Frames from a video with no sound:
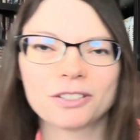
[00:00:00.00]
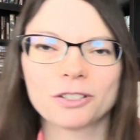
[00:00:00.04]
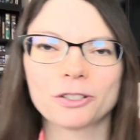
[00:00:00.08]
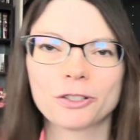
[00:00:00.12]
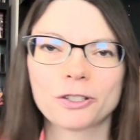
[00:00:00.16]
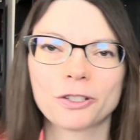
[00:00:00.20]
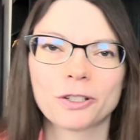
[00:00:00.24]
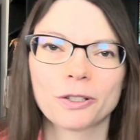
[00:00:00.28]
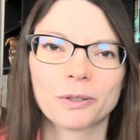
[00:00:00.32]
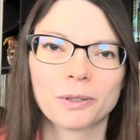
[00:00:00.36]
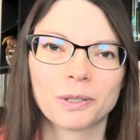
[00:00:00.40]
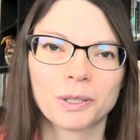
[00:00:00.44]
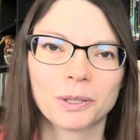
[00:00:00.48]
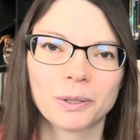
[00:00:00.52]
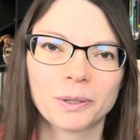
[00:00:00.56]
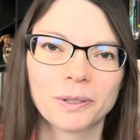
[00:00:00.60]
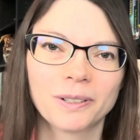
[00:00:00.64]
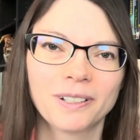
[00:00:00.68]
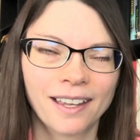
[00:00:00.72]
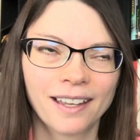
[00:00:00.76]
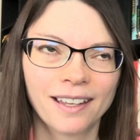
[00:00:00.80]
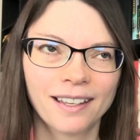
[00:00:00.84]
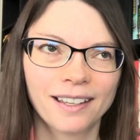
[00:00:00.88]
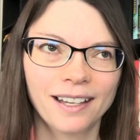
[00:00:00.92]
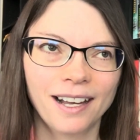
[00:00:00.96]
show you.
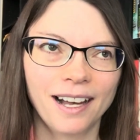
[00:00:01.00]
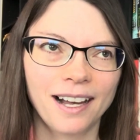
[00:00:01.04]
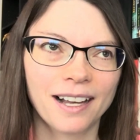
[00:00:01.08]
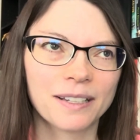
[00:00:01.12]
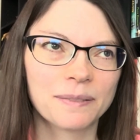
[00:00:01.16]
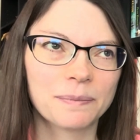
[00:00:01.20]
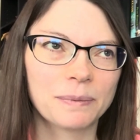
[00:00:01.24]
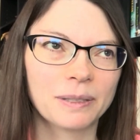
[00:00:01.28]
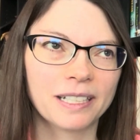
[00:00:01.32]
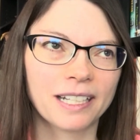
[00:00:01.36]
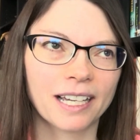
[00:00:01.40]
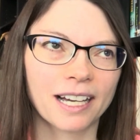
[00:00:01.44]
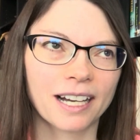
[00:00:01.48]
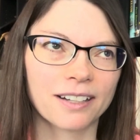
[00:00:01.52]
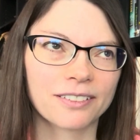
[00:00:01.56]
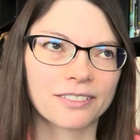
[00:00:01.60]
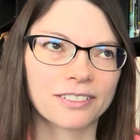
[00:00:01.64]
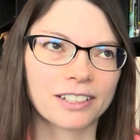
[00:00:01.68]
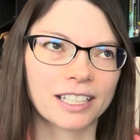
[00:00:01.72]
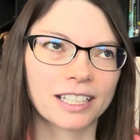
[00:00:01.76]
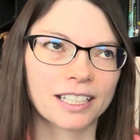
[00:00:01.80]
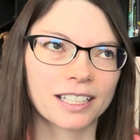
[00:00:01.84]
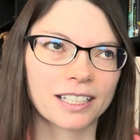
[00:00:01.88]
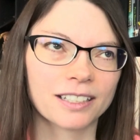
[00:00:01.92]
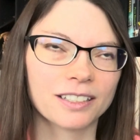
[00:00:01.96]
I've been
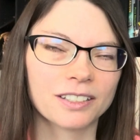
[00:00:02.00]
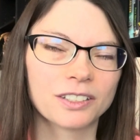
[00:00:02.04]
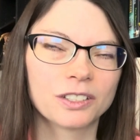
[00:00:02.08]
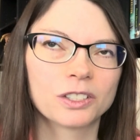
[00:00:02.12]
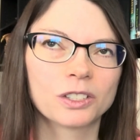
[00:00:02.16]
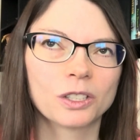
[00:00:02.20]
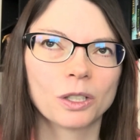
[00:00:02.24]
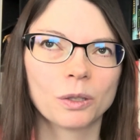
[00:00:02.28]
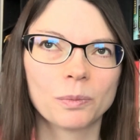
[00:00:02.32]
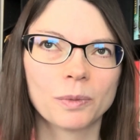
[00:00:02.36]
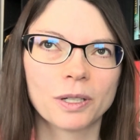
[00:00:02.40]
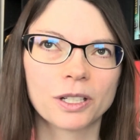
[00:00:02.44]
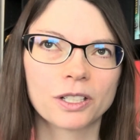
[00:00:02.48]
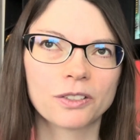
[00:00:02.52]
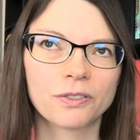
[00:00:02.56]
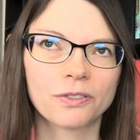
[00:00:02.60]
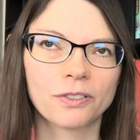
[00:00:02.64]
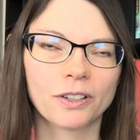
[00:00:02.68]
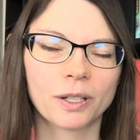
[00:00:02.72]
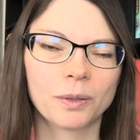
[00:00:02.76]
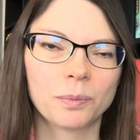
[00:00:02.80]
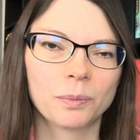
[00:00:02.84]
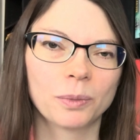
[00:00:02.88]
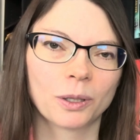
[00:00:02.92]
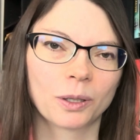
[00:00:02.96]
having so much
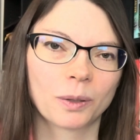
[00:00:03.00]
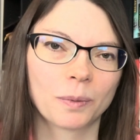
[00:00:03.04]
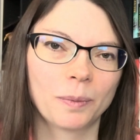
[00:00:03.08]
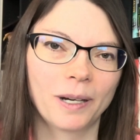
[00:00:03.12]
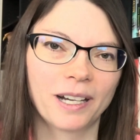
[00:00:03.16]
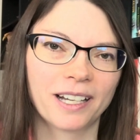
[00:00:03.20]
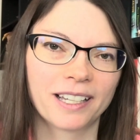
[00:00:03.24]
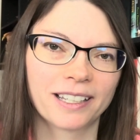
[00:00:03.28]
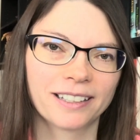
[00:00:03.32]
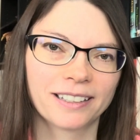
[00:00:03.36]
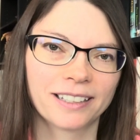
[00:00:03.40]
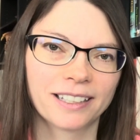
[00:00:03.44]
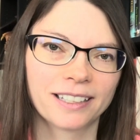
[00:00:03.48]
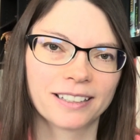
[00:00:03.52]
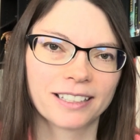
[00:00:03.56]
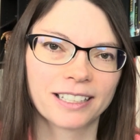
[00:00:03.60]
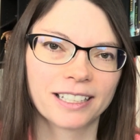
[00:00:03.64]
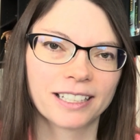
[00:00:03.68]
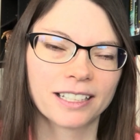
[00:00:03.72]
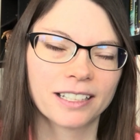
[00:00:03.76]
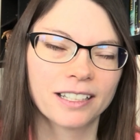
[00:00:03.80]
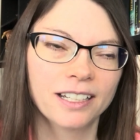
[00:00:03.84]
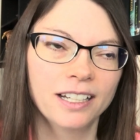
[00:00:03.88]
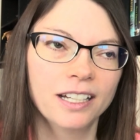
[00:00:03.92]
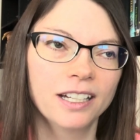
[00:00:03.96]
fun book buying
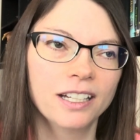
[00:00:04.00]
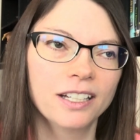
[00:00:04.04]
lately